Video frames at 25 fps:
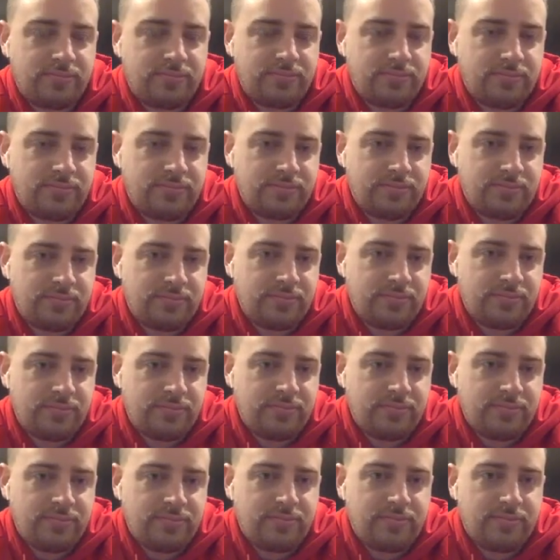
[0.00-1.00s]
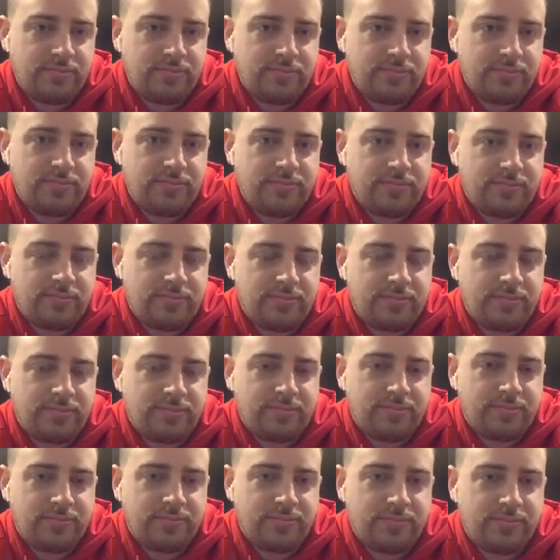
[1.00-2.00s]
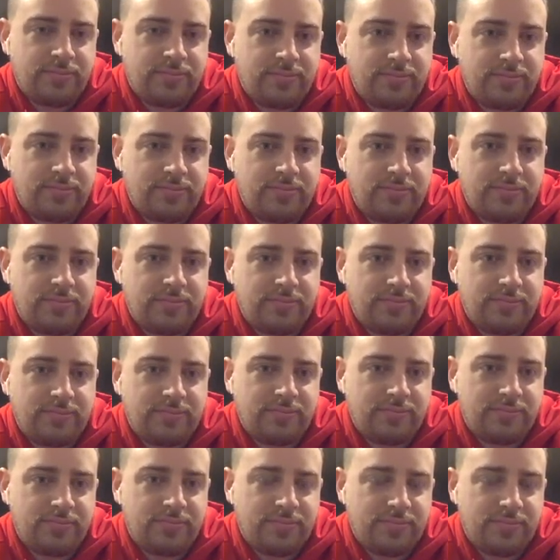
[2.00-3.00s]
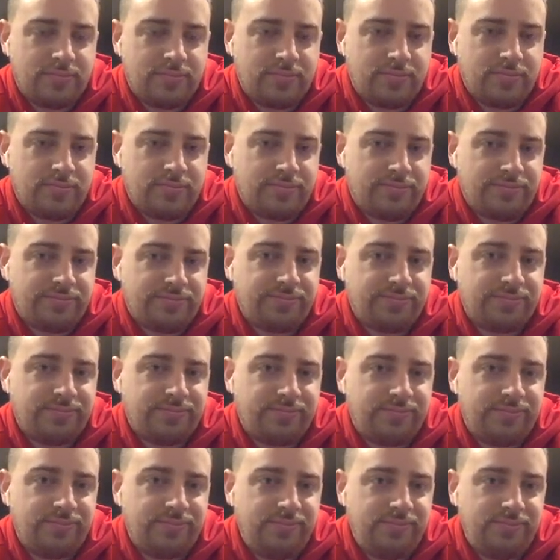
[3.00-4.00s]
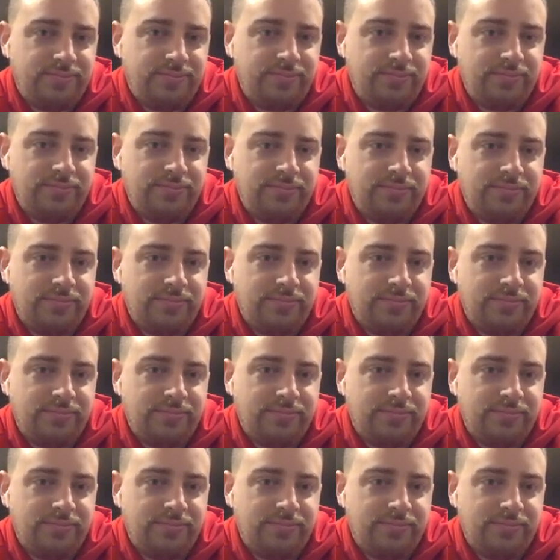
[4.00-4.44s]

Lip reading: [no speech]